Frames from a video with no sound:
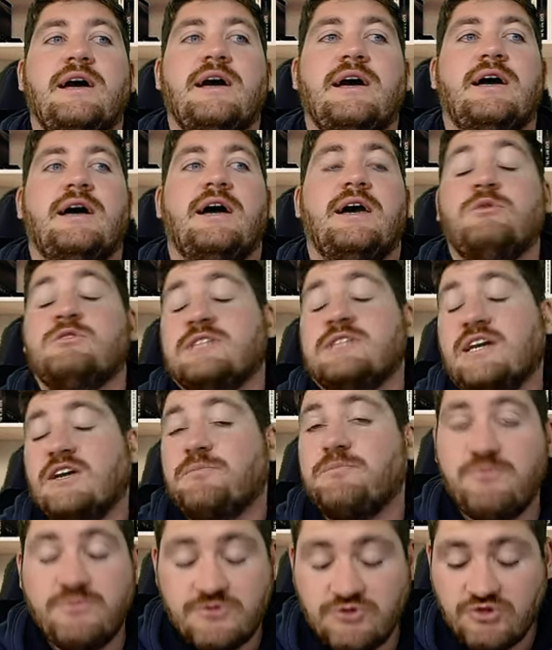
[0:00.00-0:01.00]
It was like
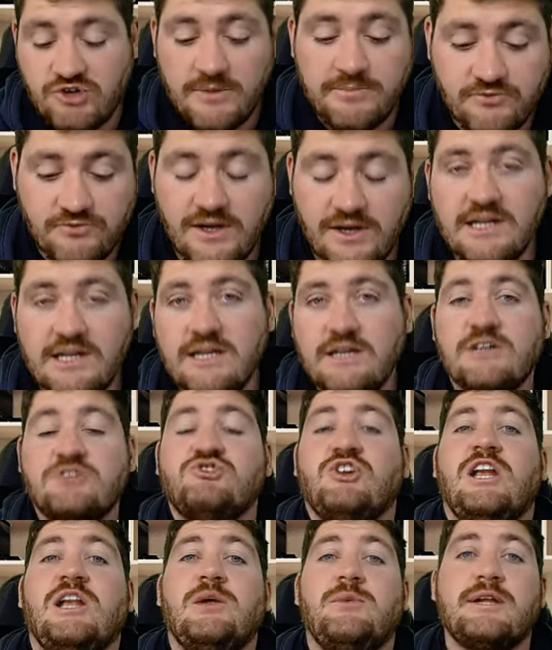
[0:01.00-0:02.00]
a script, really.
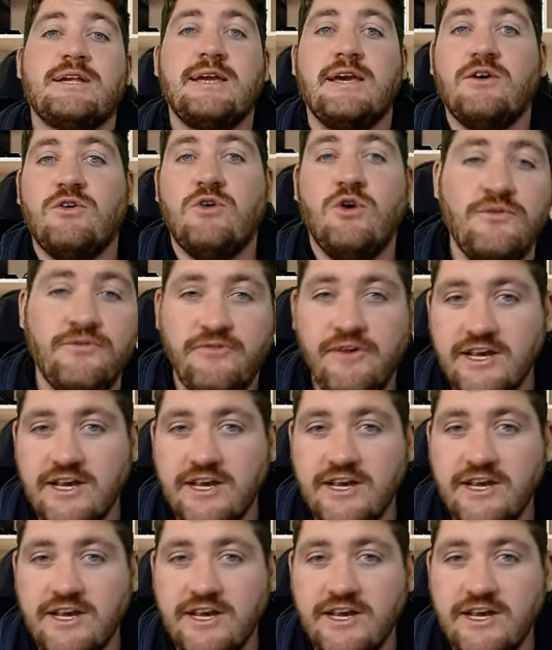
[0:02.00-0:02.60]
Australia would kick off,